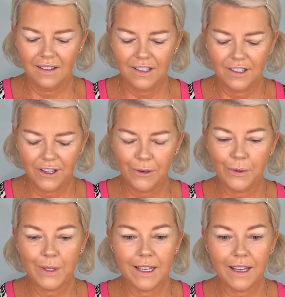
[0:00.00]
So
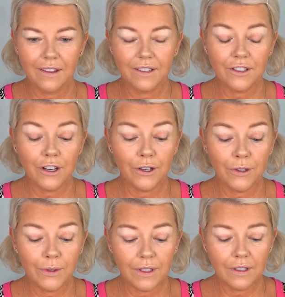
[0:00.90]
we'll see how this
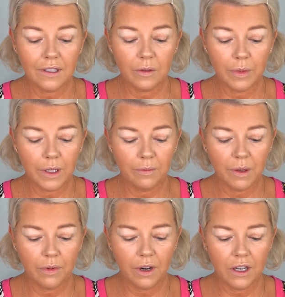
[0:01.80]
goes. So a little bit on my
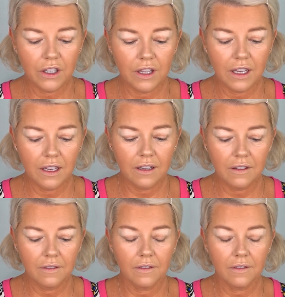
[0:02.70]
brush there.